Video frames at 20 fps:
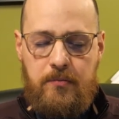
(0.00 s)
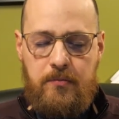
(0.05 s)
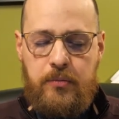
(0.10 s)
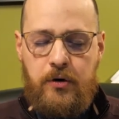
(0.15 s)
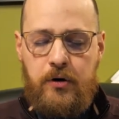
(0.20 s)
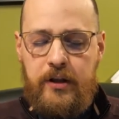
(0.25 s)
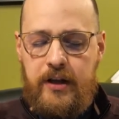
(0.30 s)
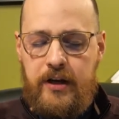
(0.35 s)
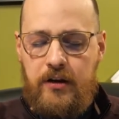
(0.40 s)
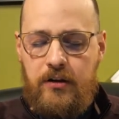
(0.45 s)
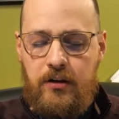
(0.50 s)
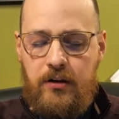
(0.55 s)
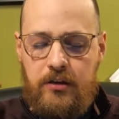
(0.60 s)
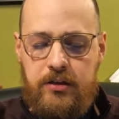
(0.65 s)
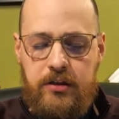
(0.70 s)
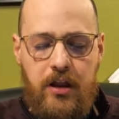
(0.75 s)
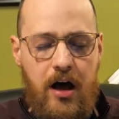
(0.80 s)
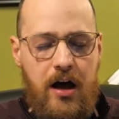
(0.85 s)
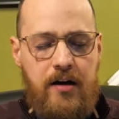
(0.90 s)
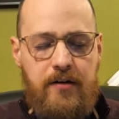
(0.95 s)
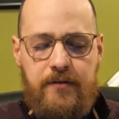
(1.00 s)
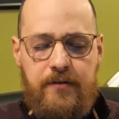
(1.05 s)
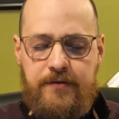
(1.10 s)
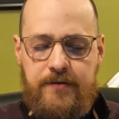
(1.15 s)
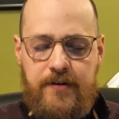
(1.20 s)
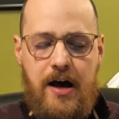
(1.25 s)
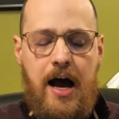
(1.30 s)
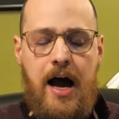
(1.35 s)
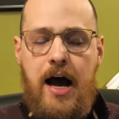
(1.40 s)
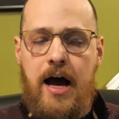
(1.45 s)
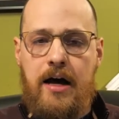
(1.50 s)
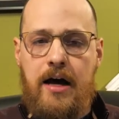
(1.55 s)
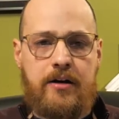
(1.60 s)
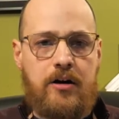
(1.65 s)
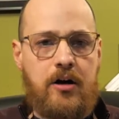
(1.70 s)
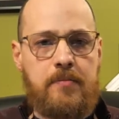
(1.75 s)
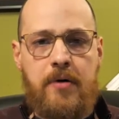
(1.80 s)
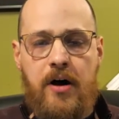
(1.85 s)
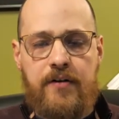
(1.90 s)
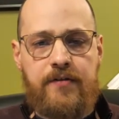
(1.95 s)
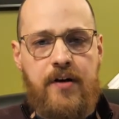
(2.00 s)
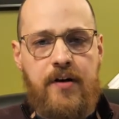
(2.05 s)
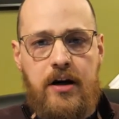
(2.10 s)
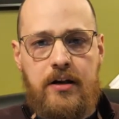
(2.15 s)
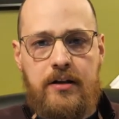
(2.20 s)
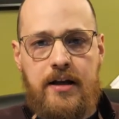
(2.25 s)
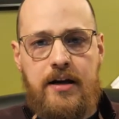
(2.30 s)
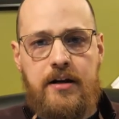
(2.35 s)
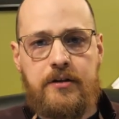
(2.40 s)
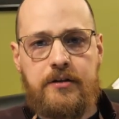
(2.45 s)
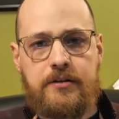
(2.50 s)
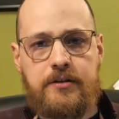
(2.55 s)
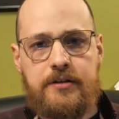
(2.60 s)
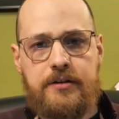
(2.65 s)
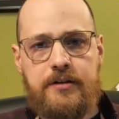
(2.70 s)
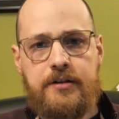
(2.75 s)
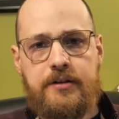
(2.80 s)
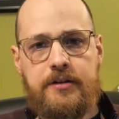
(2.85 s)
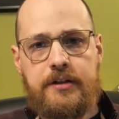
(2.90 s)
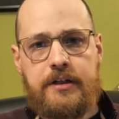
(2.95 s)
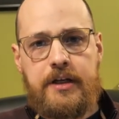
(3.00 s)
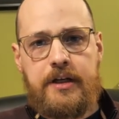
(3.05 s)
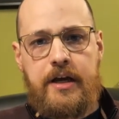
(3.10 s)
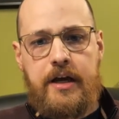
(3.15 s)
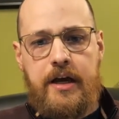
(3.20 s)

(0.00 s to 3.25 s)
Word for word: putting love on above all else